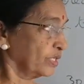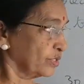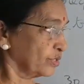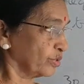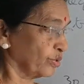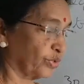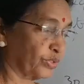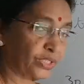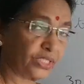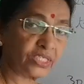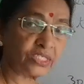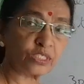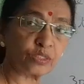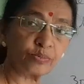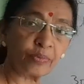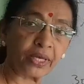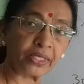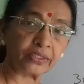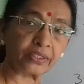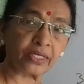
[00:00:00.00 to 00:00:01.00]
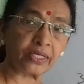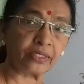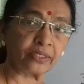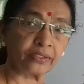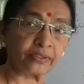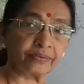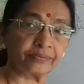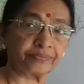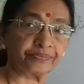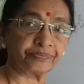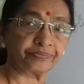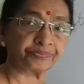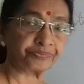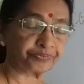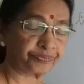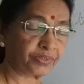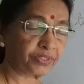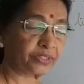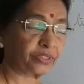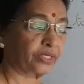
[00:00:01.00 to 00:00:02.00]
So this method
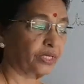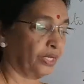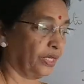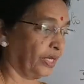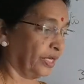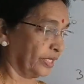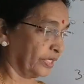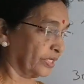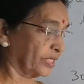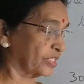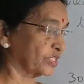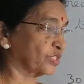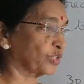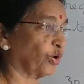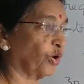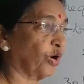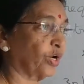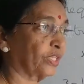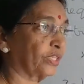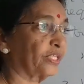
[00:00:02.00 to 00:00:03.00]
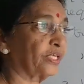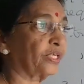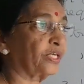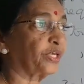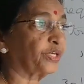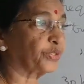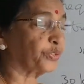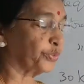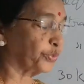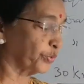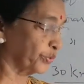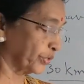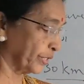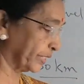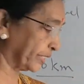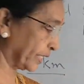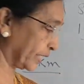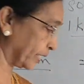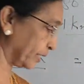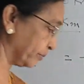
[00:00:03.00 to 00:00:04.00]
is called the
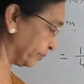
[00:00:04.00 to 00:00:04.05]
unitary